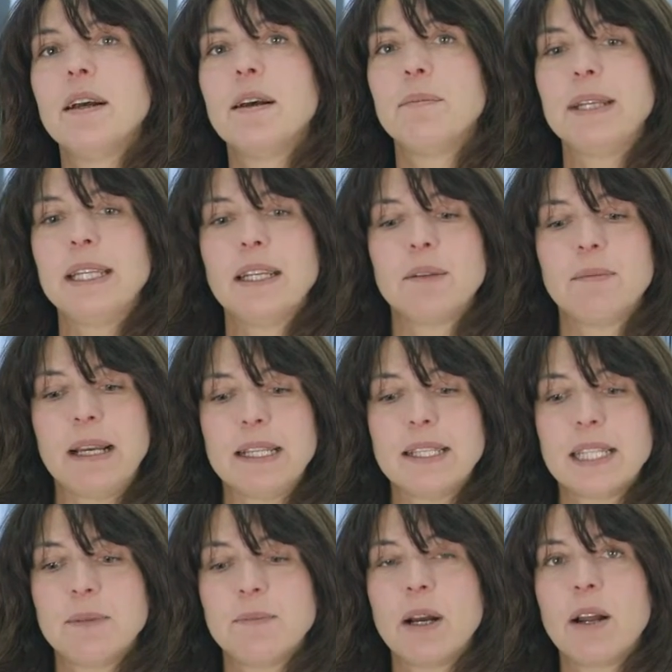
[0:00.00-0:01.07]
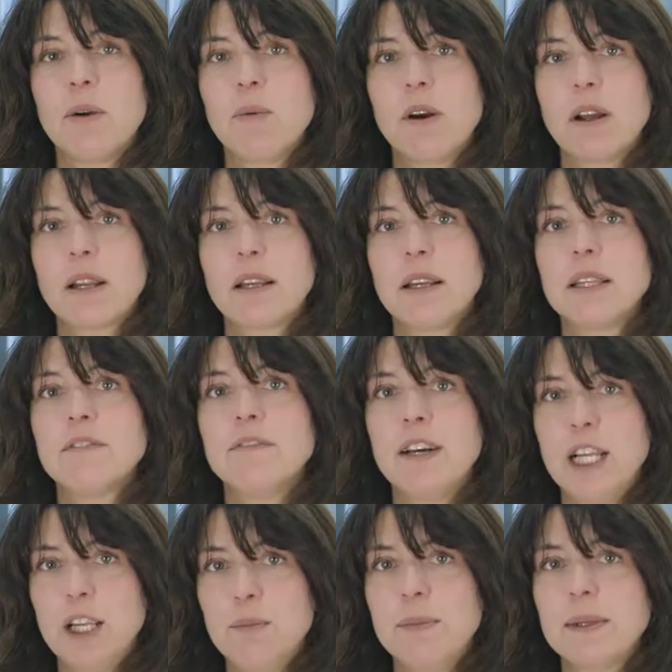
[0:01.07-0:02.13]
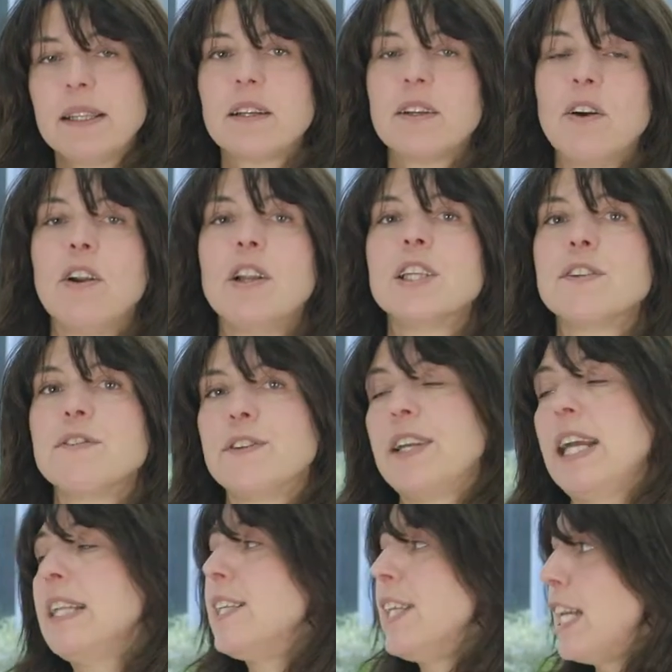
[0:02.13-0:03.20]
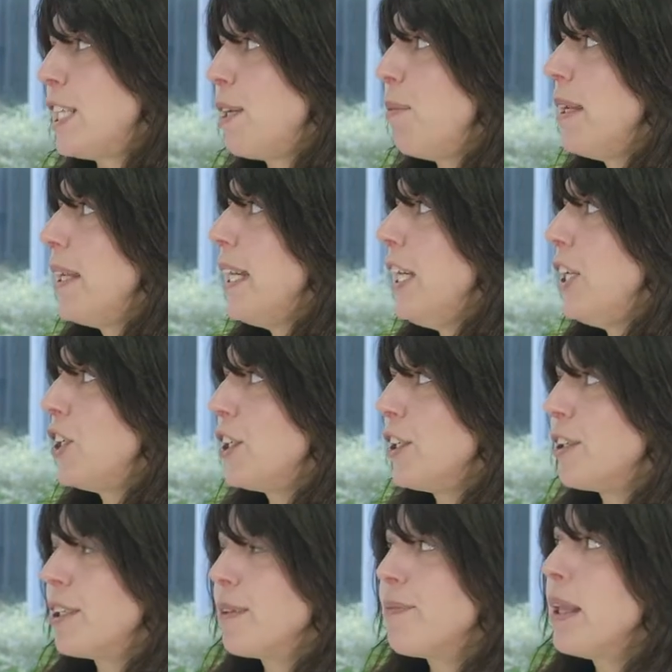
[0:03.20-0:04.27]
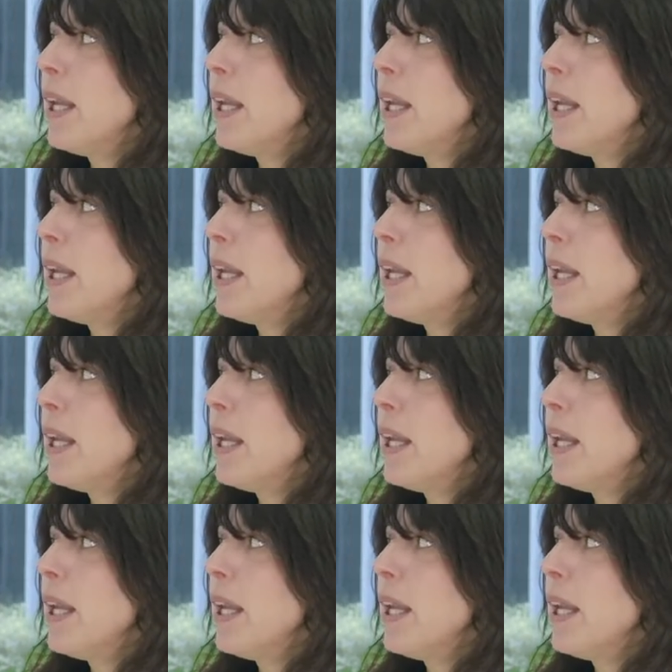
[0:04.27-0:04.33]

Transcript: Me and my team are working on development technology for NGS applications.